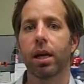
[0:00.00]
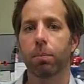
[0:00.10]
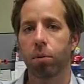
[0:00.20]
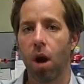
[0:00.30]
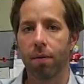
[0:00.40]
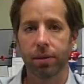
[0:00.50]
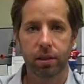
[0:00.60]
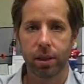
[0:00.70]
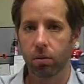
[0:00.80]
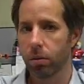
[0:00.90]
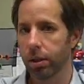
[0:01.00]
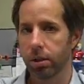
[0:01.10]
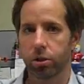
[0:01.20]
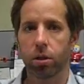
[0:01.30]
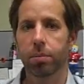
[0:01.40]
and profits get
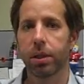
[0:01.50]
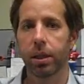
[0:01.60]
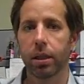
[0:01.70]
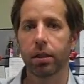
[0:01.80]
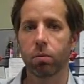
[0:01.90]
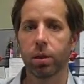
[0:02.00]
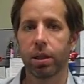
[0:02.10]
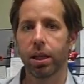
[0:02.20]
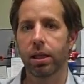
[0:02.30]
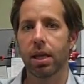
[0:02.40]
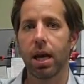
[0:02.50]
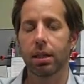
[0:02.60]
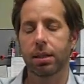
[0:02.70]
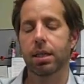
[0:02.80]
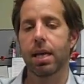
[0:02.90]
redistributed. And we think
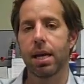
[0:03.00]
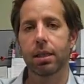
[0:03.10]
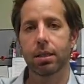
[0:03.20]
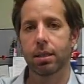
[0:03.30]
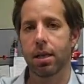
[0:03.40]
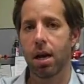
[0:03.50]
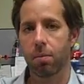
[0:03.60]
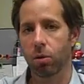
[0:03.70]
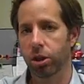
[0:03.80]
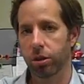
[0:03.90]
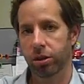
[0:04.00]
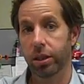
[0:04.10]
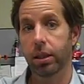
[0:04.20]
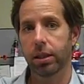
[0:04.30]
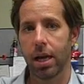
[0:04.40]
that today is a time where you're
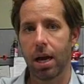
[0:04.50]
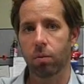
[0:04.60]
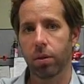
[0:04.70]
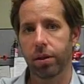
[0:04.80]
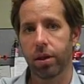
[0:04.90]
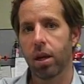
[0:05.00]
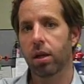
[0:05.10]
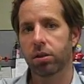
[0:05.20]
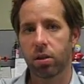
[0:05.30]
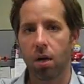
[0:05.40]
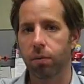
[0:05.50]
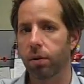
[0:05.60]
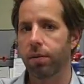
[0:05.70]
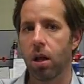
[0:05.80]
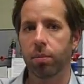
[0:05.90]
seeing that with software
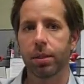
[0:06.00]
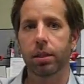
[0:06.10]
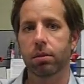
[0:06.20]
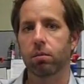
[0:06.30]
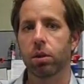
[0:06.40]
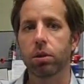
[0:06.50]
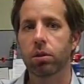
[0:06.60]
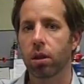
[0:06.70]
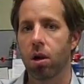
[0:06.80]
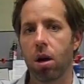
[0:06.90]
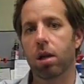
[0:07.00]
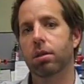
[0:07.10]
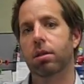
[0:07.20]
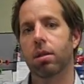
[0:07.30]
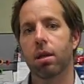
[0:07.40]
development. What used to
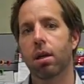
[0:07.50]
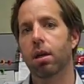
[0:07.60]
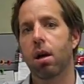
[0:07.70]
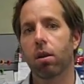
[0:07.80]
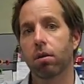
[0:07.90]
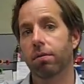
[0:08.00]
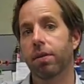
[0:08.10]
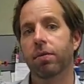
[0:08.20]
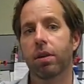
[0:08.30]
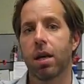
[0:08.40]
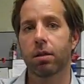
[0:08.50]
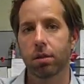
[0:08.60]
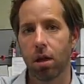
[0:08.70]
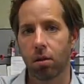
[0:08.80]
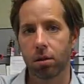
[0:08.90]
cost
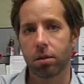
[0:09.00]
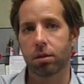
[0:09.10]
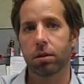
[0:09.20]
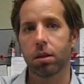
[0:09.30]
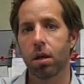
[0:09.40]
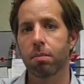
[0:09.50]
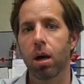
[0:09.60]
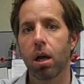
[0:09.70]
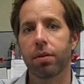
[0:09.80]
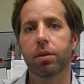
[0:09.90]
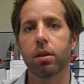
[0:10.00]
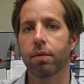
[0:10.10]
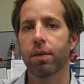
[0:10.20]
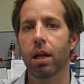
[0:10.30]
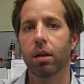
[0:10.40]
$150,000 a month to
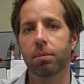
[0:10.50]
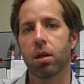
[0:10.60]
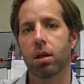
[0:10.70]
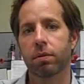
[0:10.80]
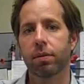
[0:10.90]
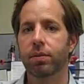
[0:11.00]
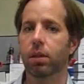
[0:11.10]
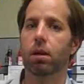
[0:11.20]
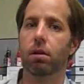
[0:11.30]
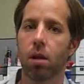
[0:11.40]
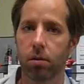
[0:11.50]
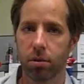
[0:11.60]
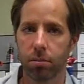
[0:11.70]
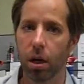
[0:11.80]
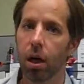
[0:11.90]
develop costs $1,500
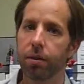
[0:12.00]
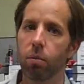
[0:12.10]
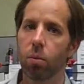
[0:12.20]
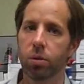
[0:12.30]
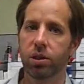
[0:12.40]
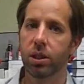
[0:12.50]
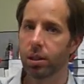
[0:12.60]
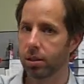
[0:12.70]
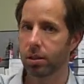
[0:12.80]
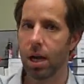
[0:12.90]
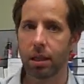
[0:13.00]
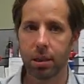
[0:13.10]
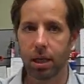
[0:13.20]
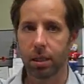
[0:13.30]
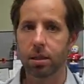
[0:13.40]
a month. What we see is
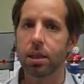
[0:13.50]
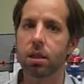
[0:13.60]
guys like